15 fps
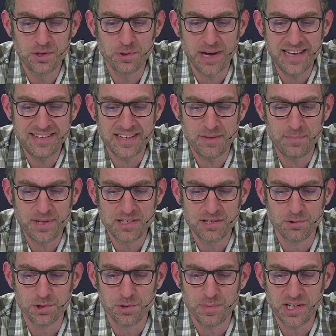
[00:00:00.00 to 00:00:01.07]
to SAP
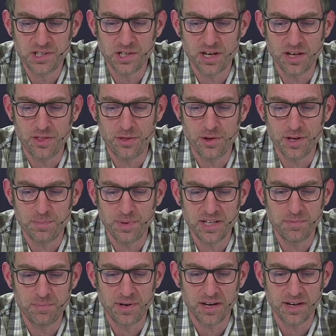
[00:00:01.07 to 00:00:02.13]
Solution Manager
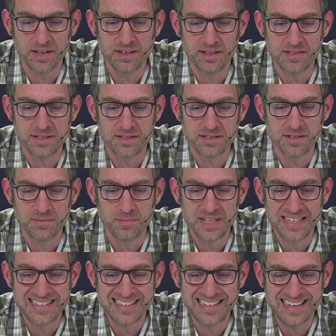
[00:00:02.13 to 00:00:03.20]
third-party plugin system
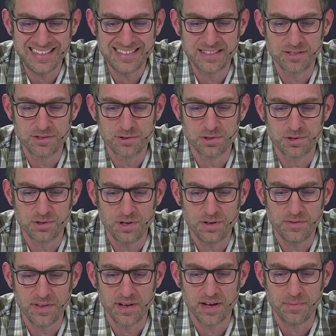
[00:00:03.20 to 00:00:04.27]
discussed to serve
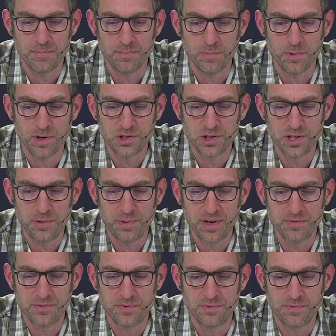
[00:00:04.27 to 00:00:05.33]
a more generic
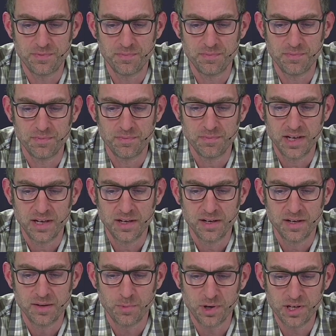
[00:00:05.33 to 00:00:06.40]

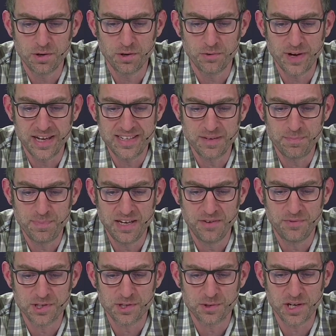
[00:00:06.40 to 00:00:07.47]
monitoring for SAP
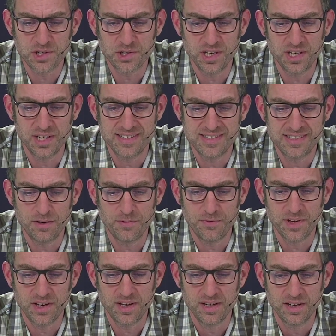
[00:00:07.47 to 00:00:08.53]
infrastructure instead of
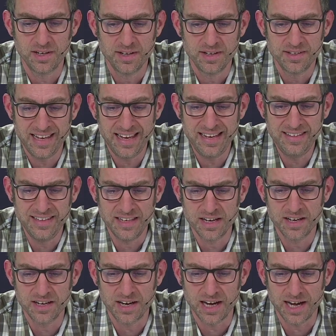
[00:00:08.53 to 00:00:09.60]
the
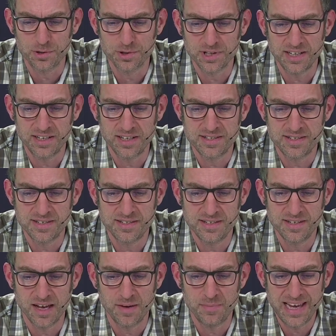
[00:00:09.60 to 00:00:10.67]
10-year outdated
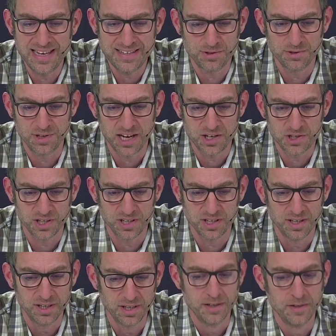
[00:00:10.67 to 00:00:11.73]
CCMS
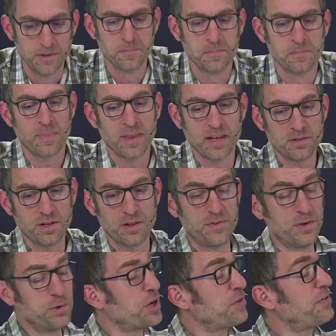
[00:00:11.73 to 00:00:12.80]
connection? So the
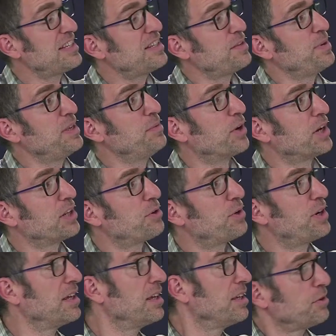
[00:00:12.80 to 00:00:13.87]
future of SAP
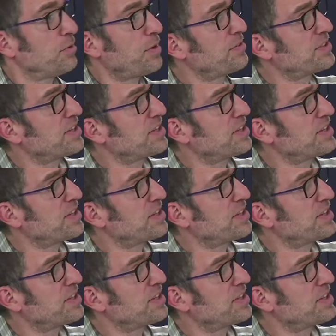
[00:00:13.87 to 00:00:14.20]
monitoring. Do we have